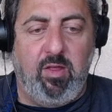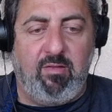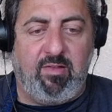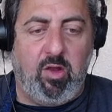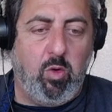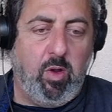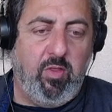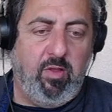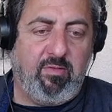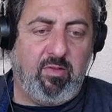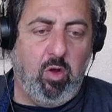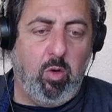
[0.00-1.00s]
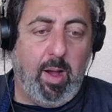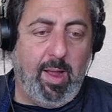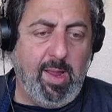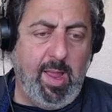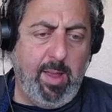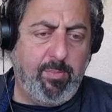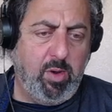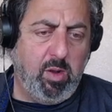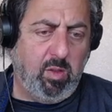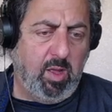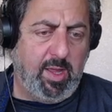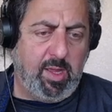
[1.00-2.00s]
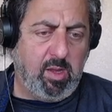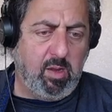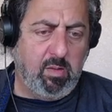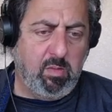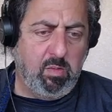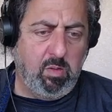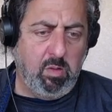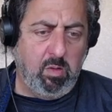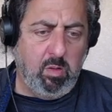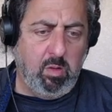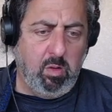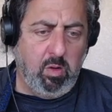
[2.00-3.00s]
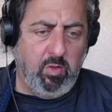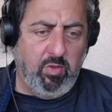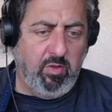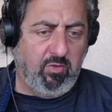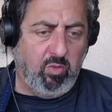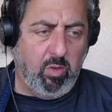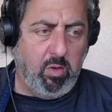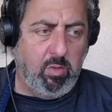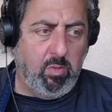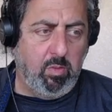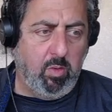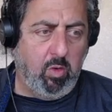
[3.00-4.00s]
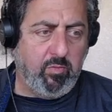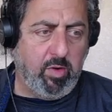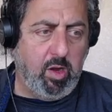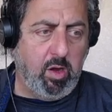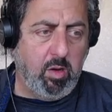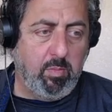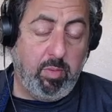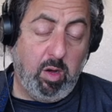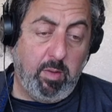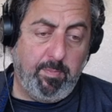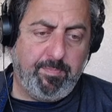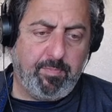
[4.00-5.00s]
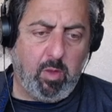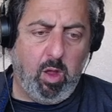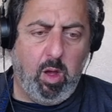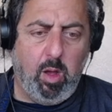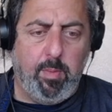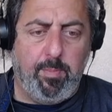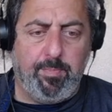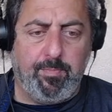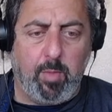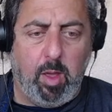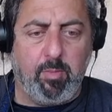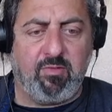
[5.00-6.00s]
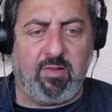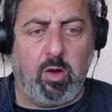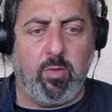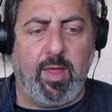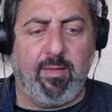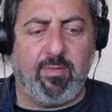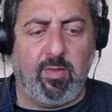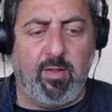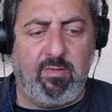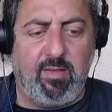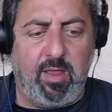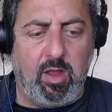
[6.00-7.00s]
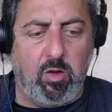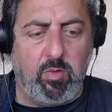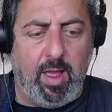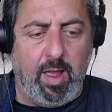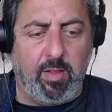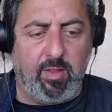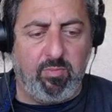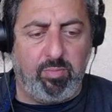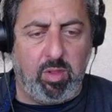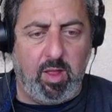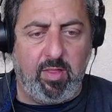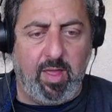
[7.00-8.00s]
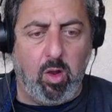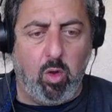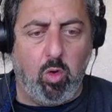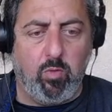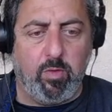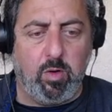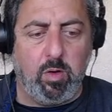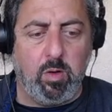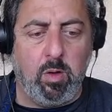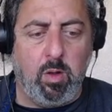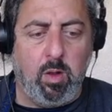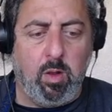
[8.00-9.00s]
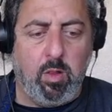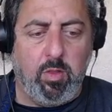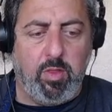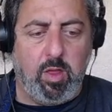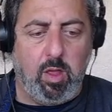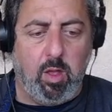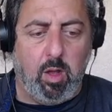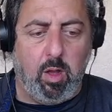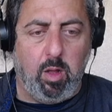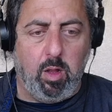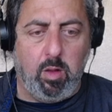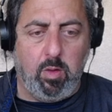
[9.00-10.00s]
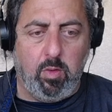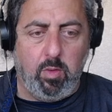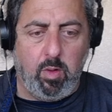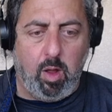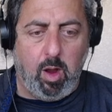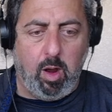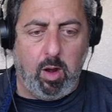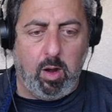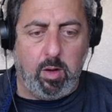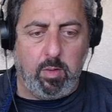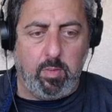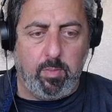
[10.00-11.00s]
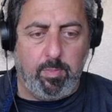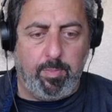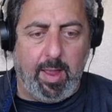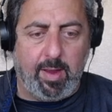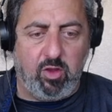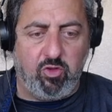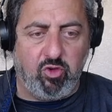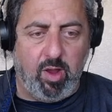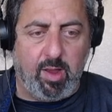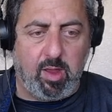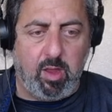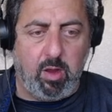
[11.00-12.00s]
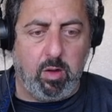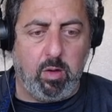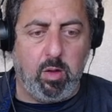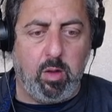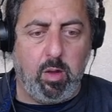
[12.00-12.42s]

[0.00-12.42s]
this note and this note. I happen to like this one over here, but I'm going to start with that. So let's hear that. Let's play that over the our backing track here